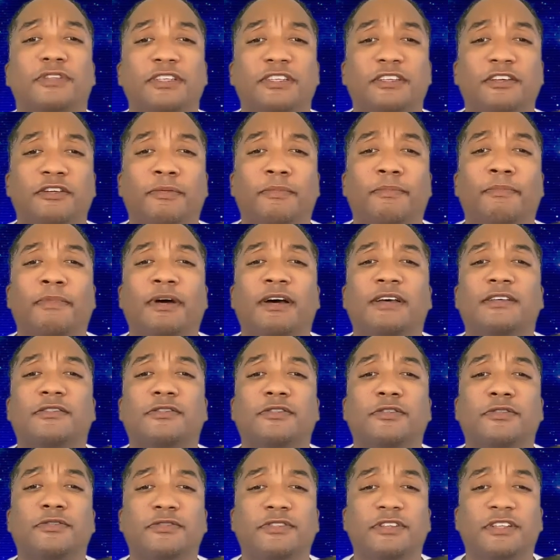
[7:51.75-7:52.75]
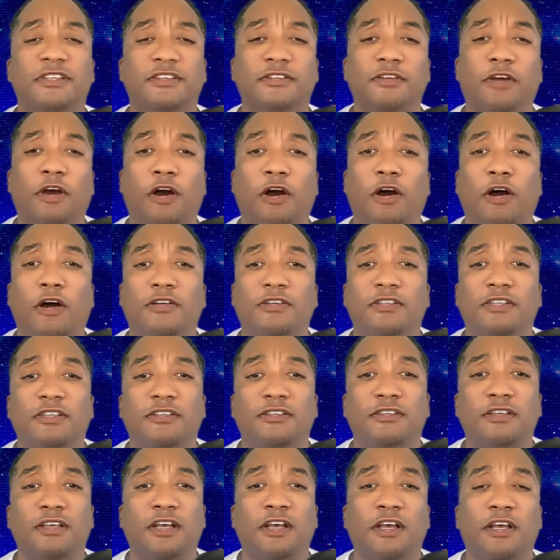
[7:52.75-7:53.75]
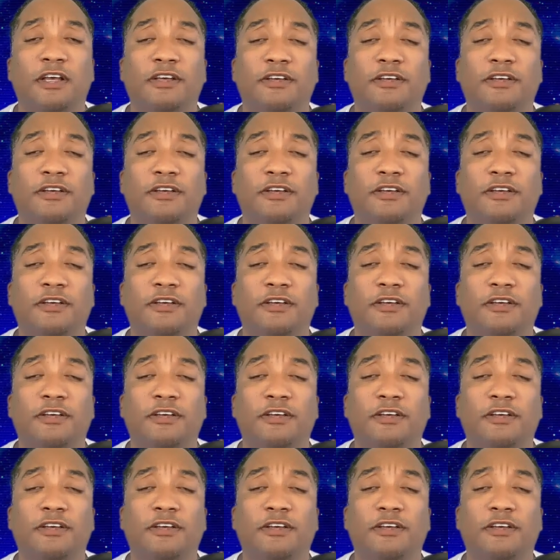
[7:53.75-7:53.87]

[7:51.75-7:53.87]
and your muscles just all just